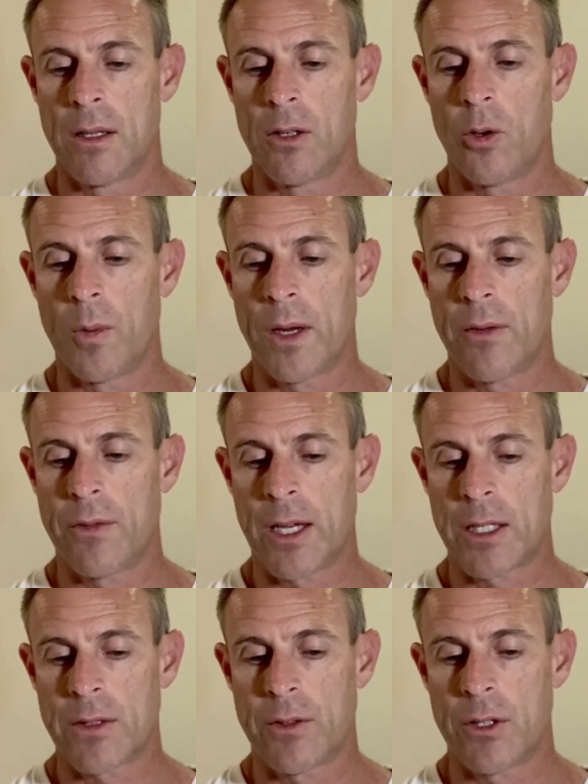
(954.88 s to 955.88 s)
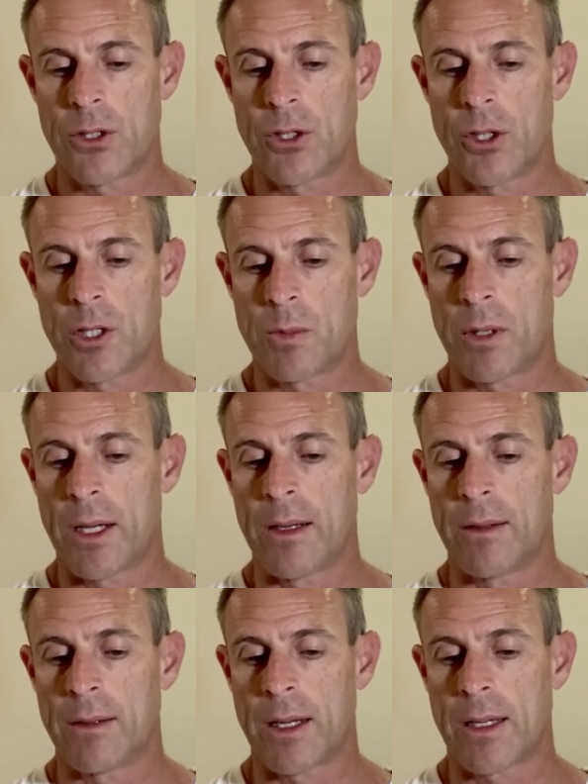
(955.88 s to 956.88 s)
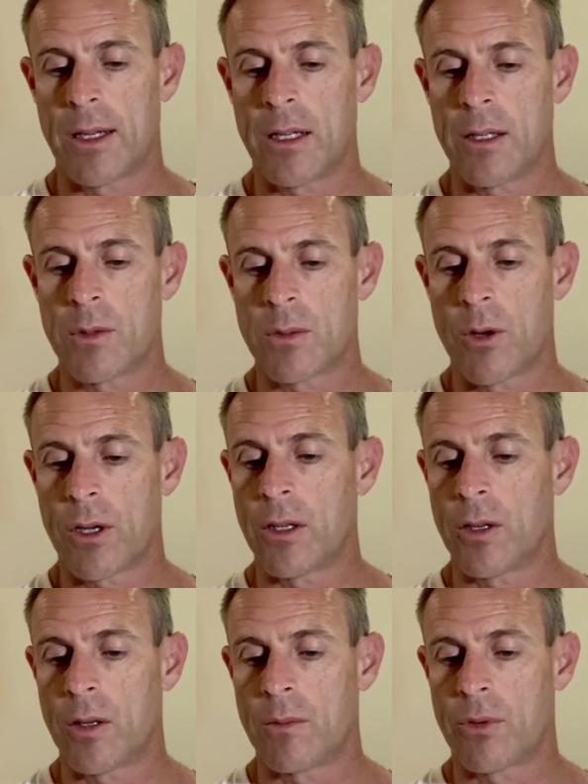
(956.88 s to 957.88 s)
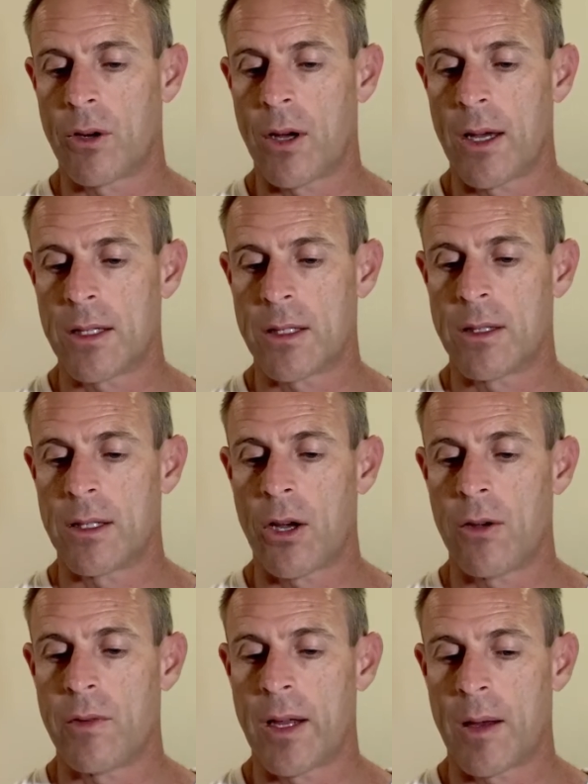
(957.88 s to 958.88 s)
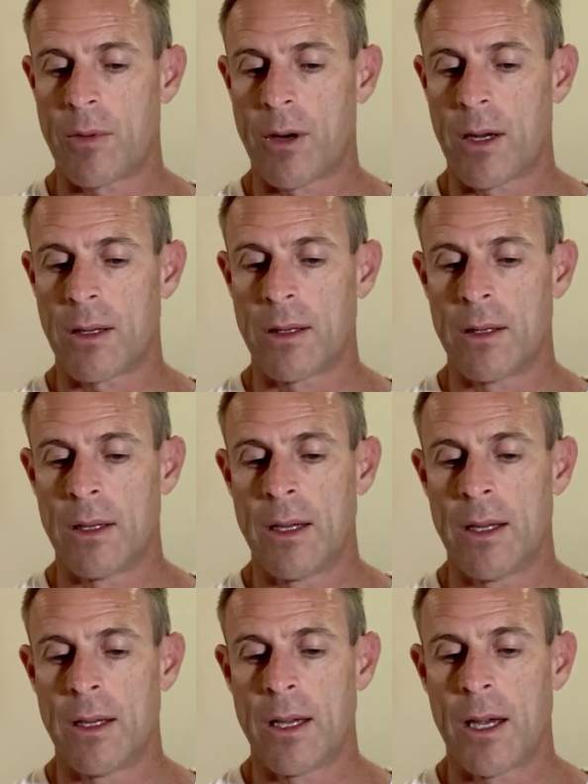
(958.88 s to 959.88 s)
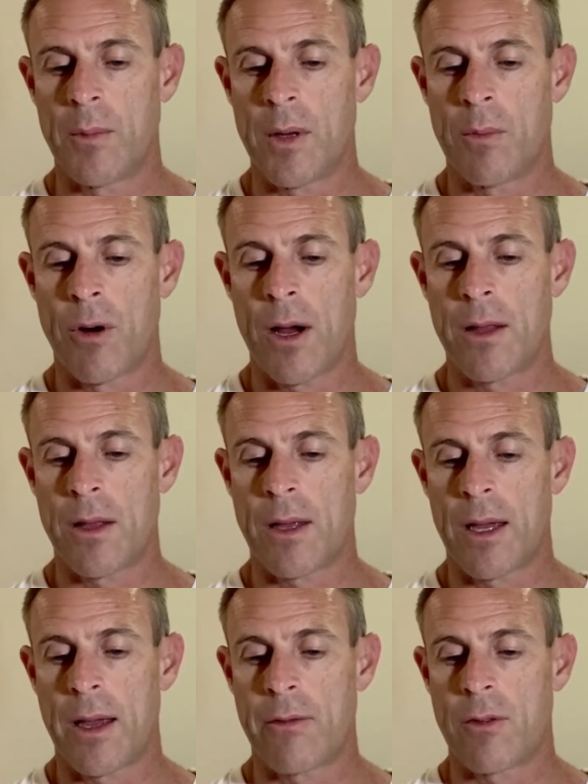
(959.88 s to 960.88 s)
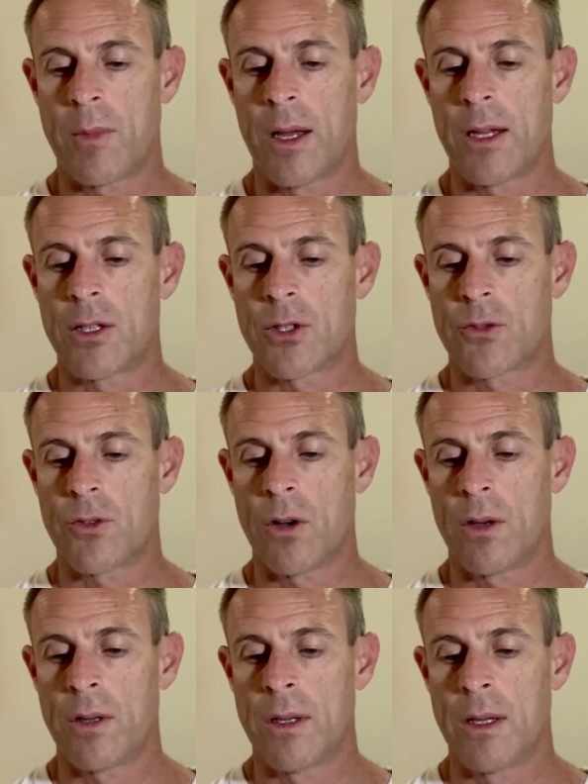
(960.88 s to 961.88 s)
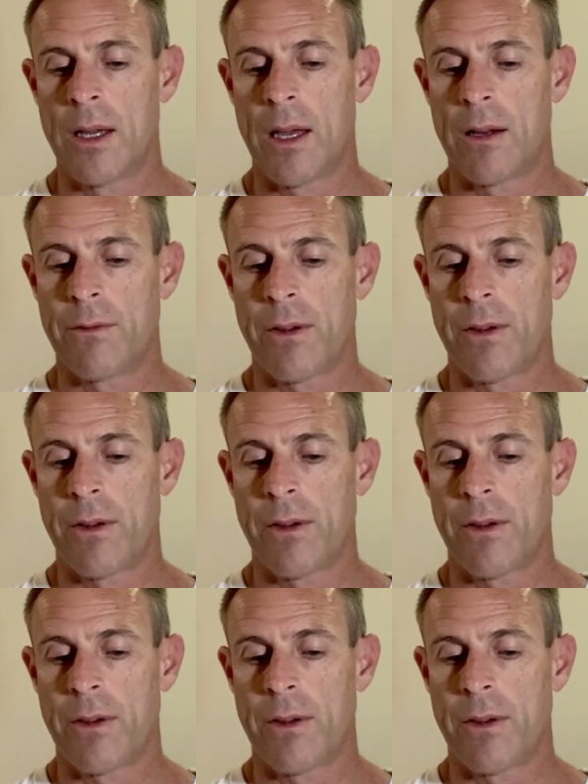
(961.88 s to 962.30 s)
Lord, we give thanks for the church plant that Kelly was working on prior to the COVID outbreak, and we pray that they have remained strong and